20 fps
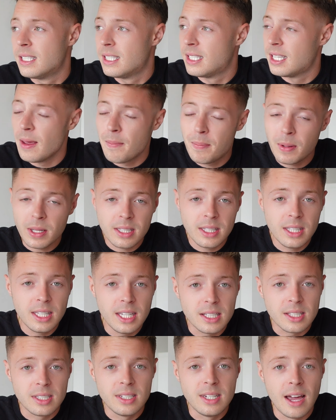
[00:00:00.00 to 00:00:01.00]
typically,
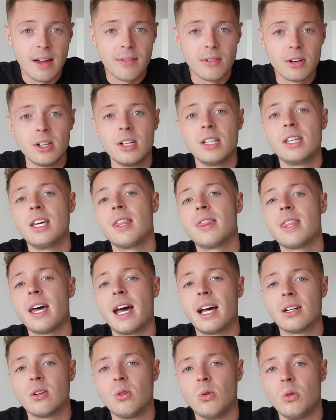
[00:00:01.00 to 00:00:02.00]
it's never going to get
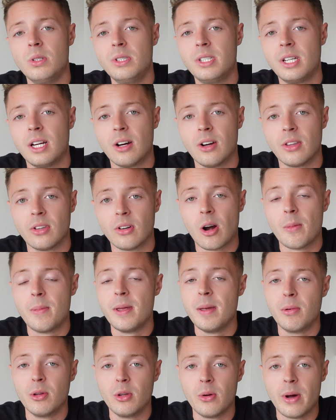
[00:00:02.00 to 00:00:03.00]
that cold here, and there are
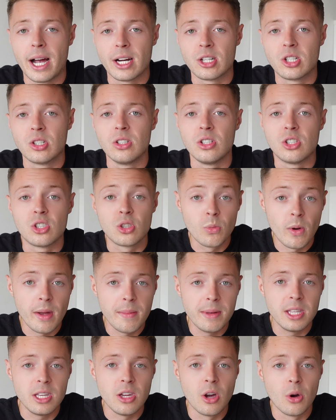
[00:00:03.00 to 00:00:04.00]
people who actually
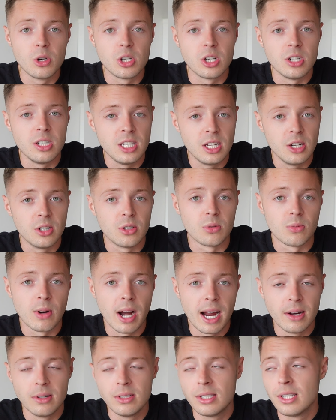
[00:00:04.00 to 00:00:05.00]
swim in the ocean
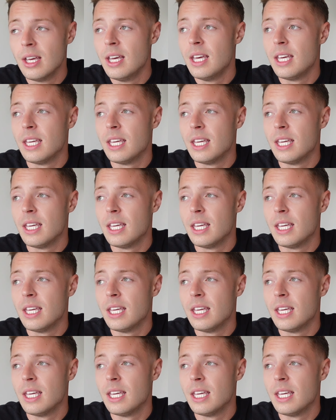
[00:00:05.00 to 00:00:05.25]
year-round.